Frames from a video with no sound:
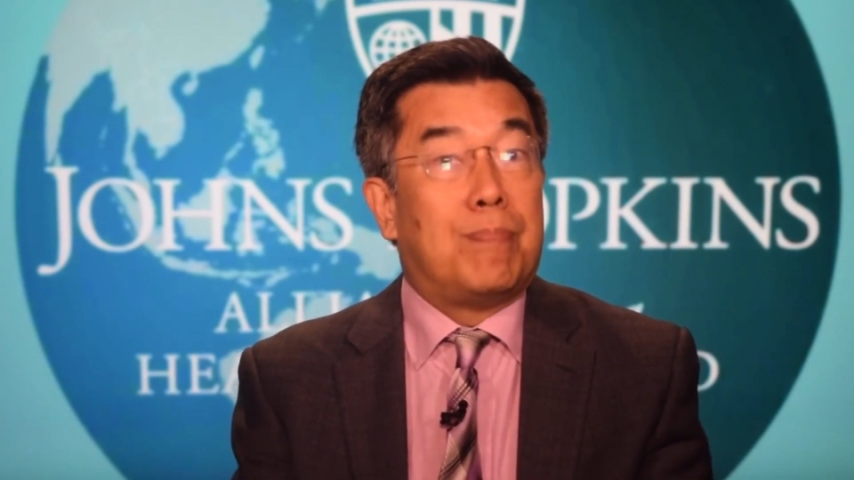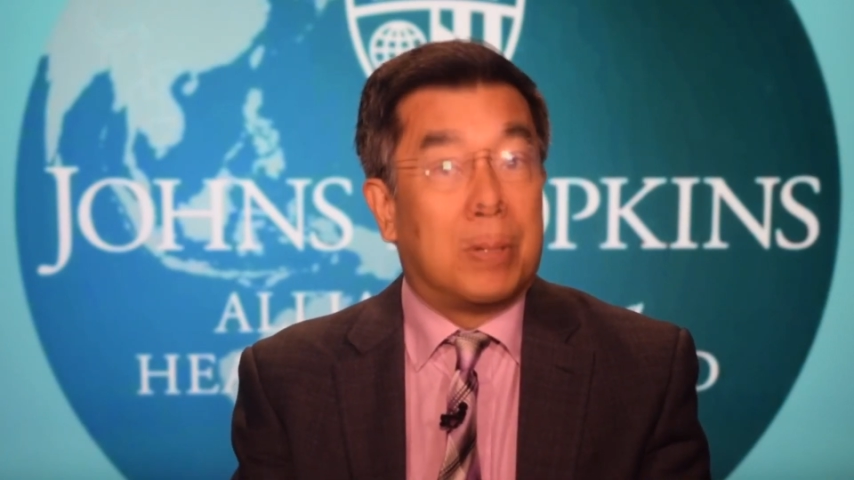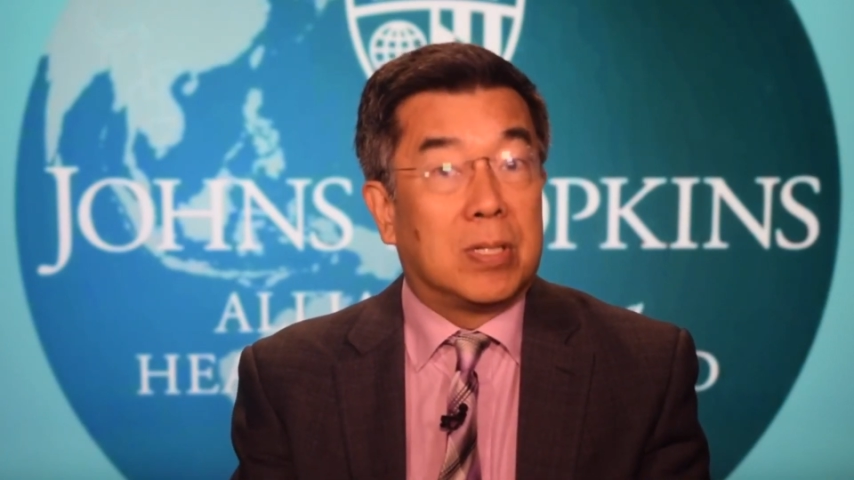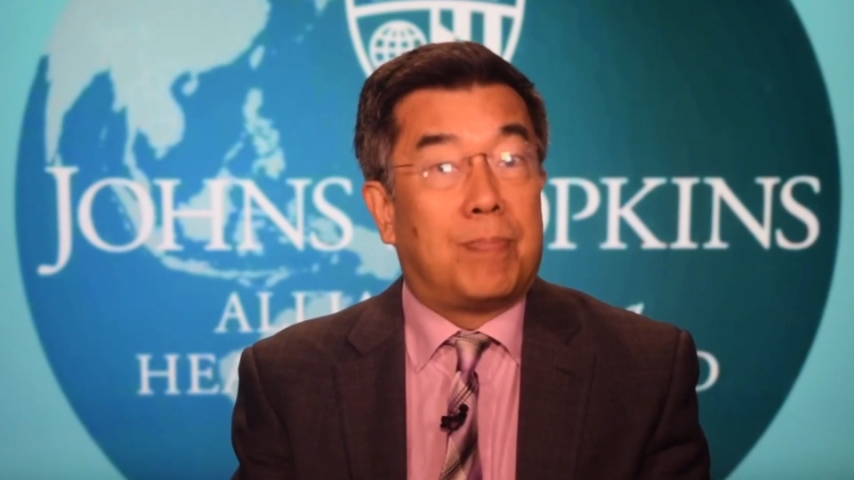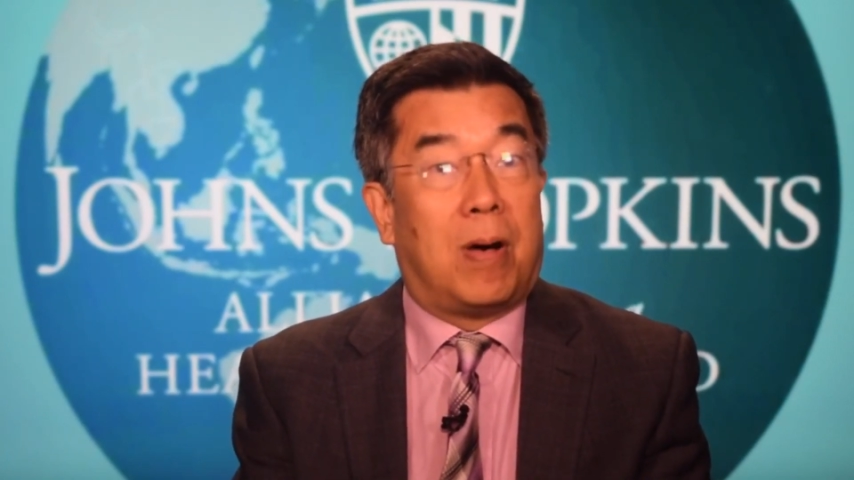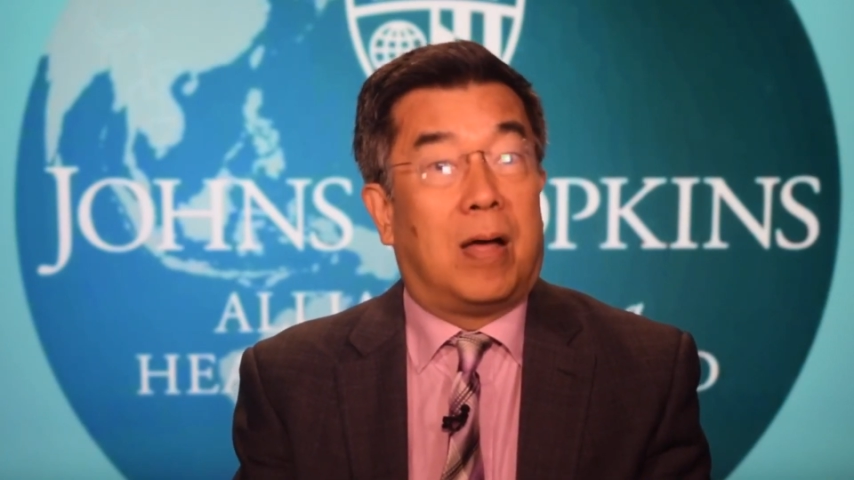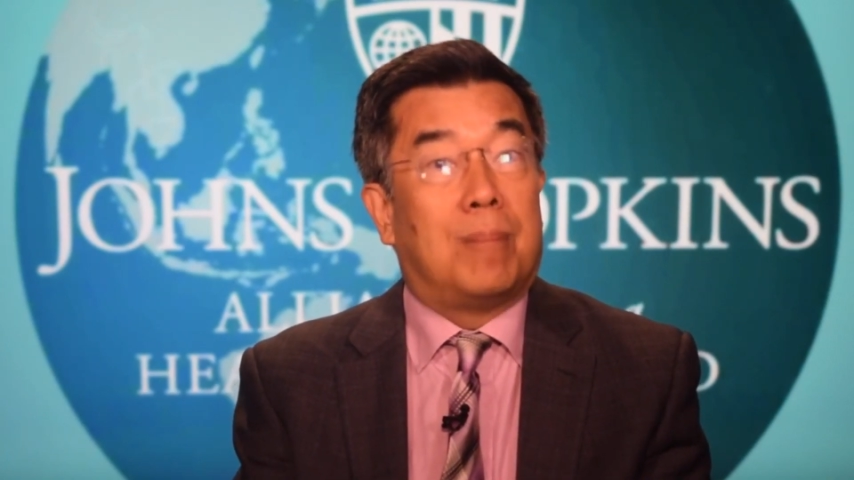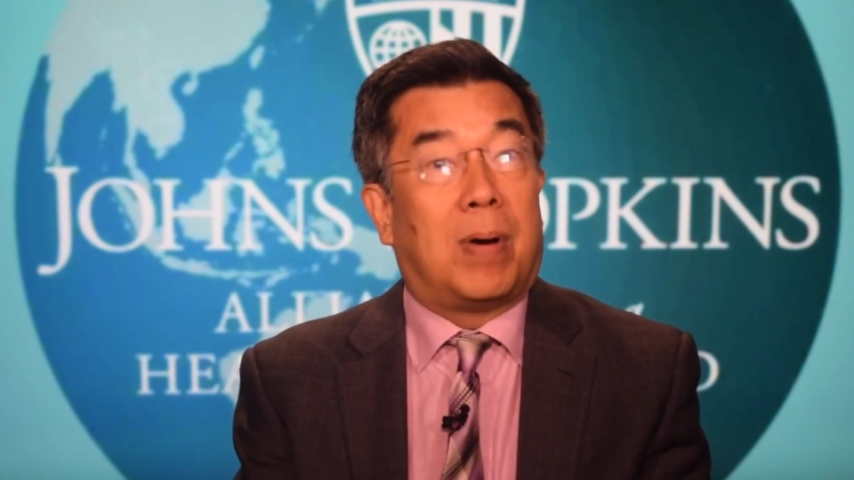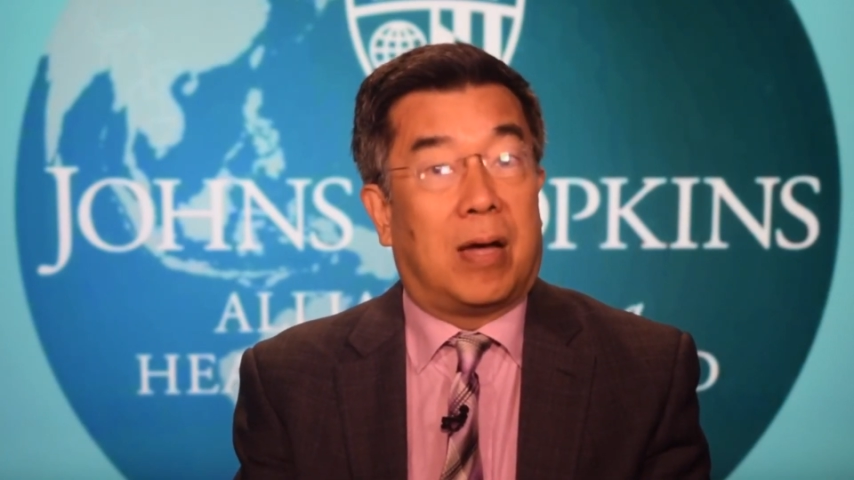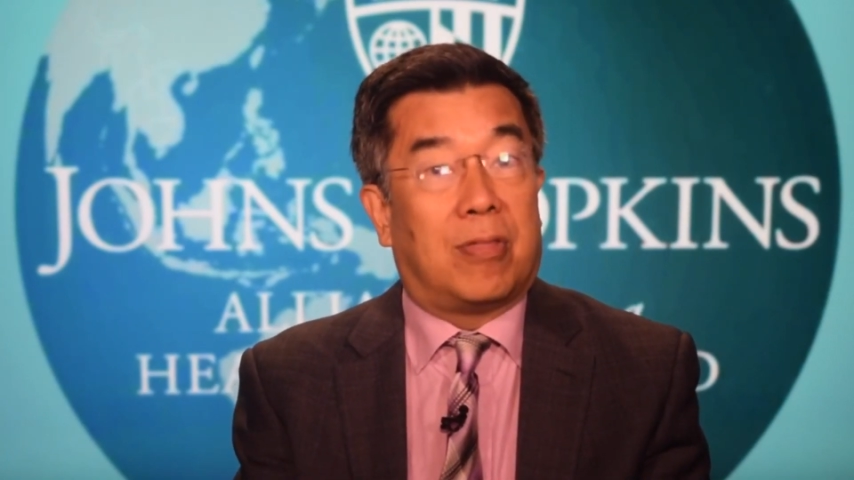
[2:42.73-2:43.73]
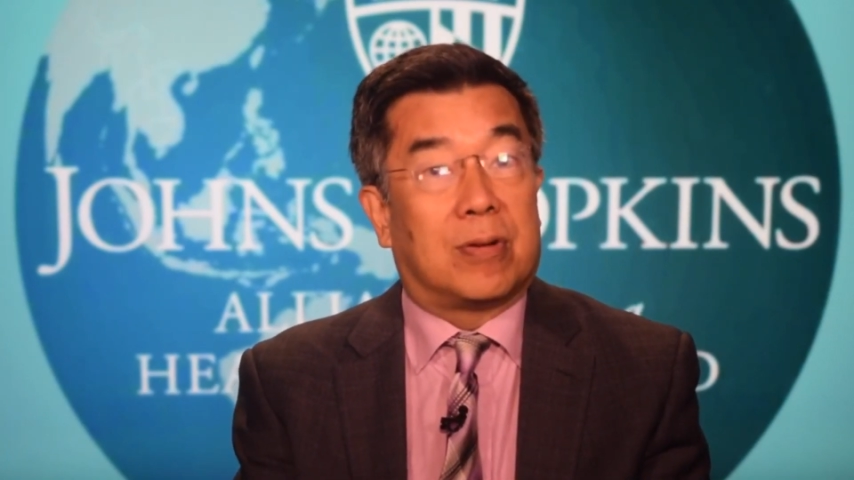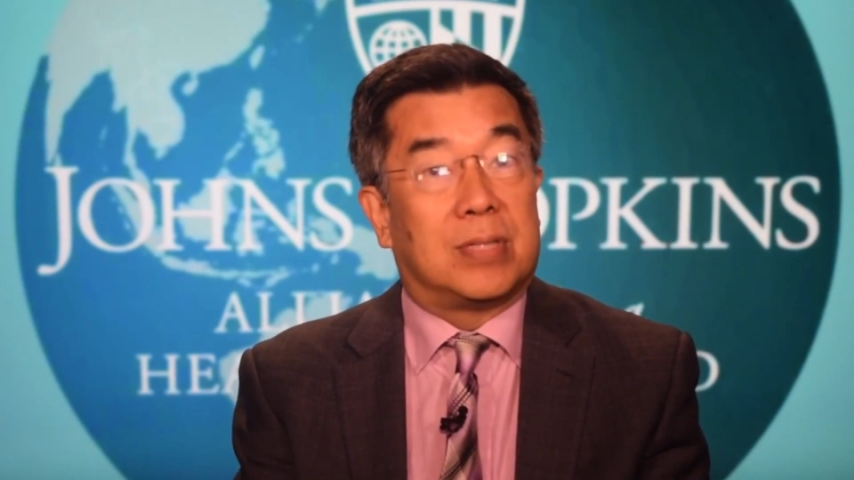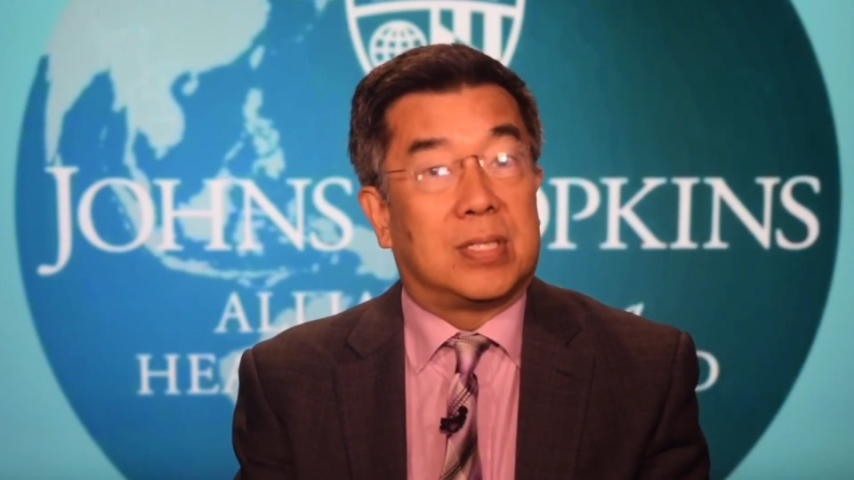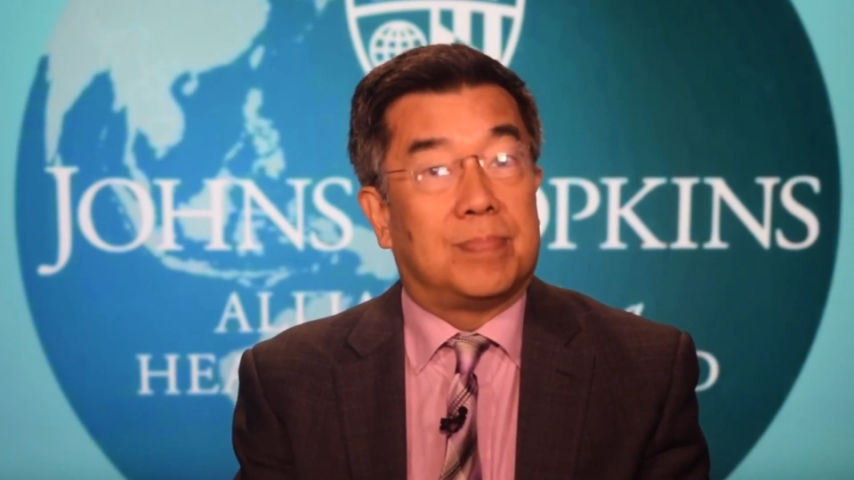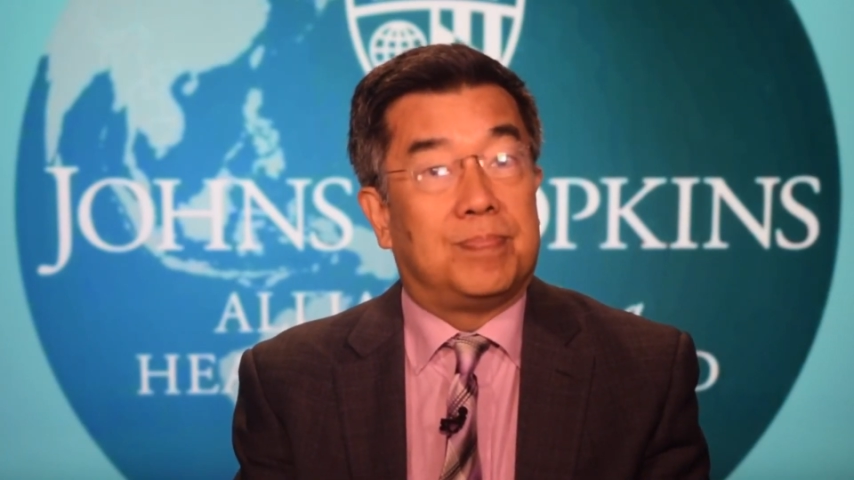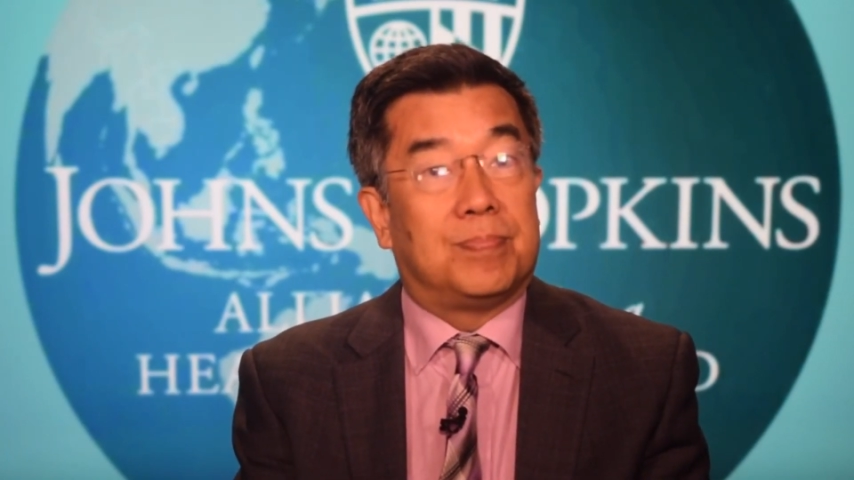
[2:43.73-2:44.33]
built upon by others.